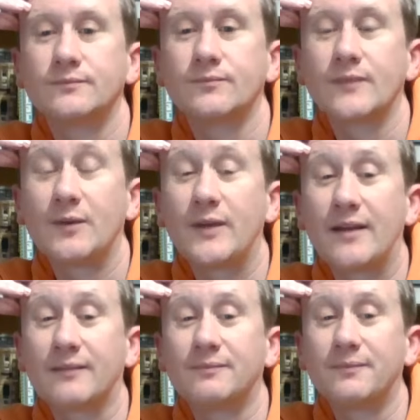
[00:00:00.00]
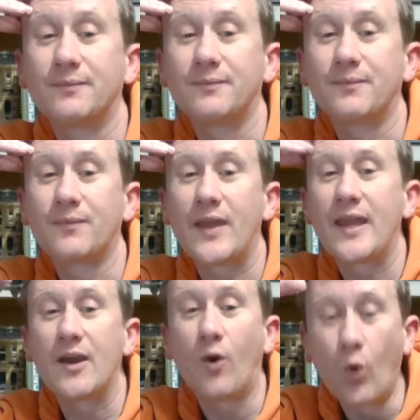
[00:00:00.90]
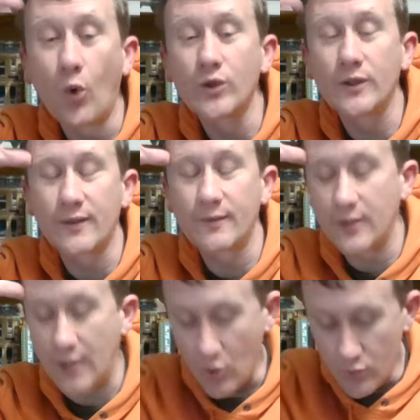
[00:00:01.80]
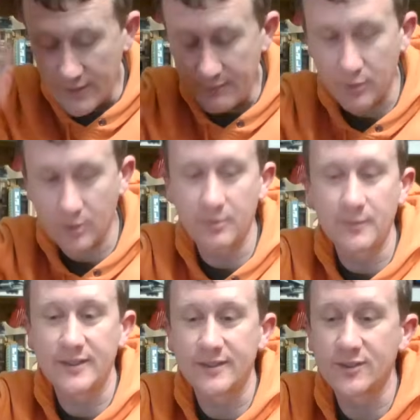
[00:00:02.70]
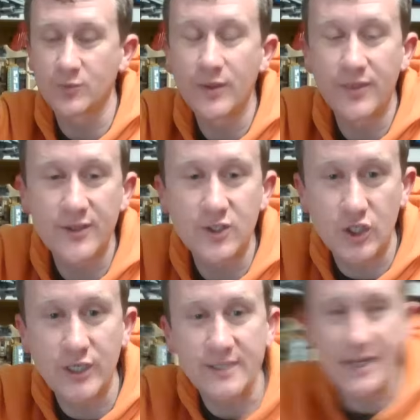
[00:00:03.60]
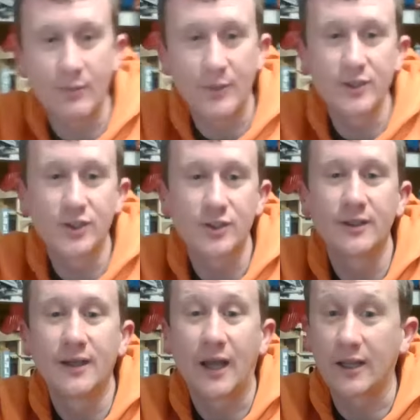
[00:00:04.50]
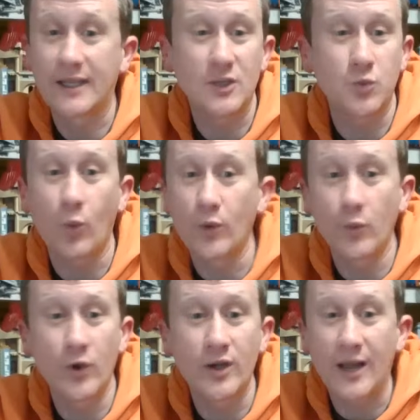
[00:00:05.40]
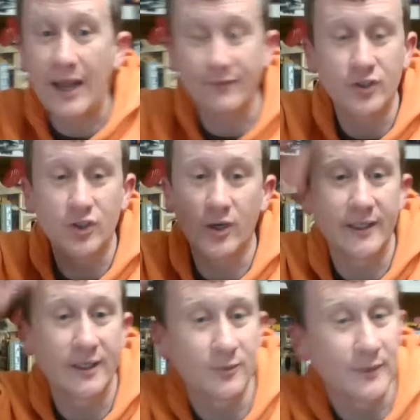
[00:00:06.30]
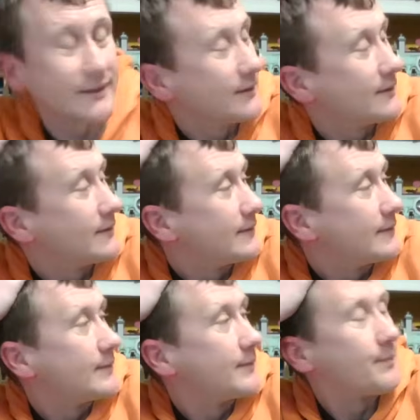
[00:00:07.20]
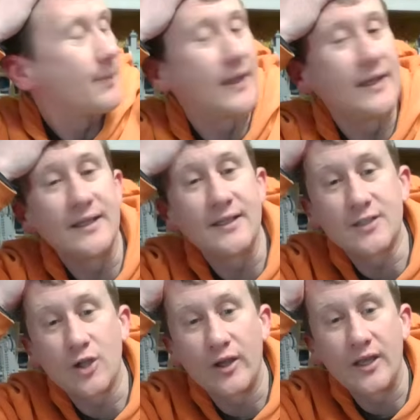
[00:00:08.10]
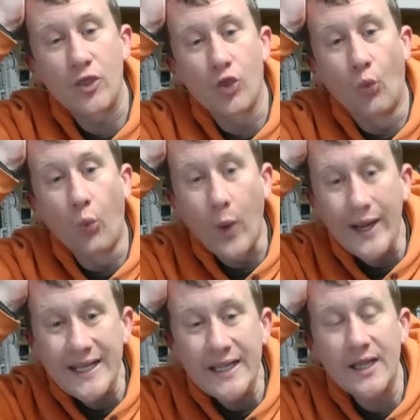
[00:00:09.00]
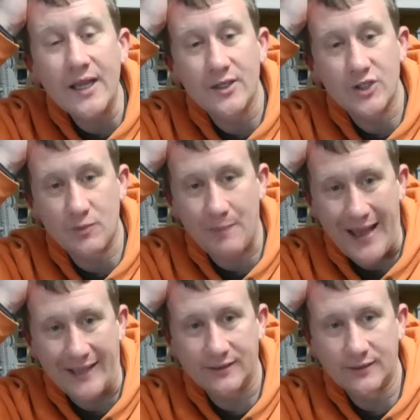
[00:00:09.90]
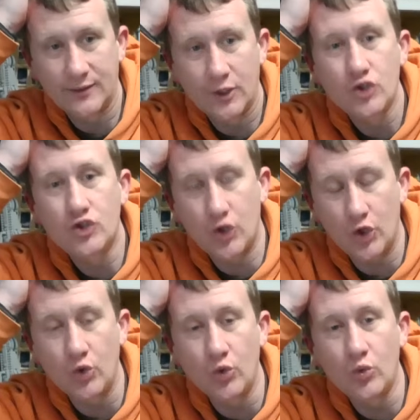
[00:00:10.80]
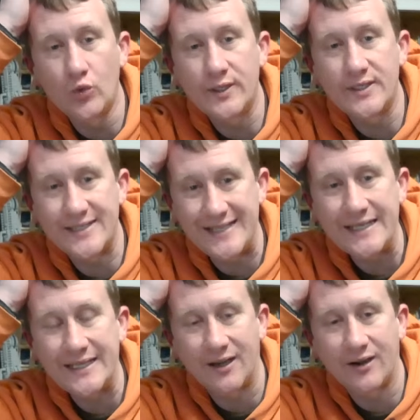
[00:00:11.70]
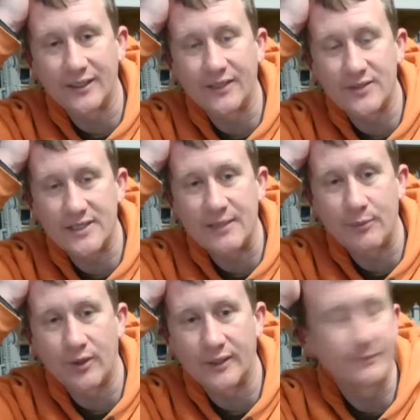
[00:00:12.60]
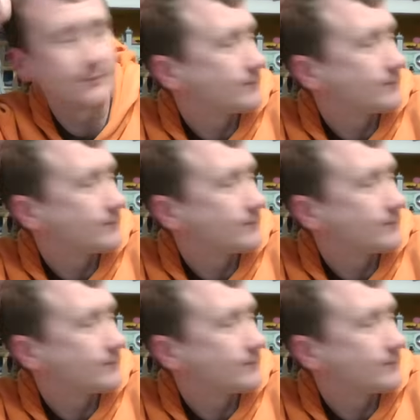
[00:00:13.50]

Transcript: Yeah. The only problem is with this cheese sandwich, and I guess what we're going to have to try it, aren't we, is the wing span to the ceiling height and the table height.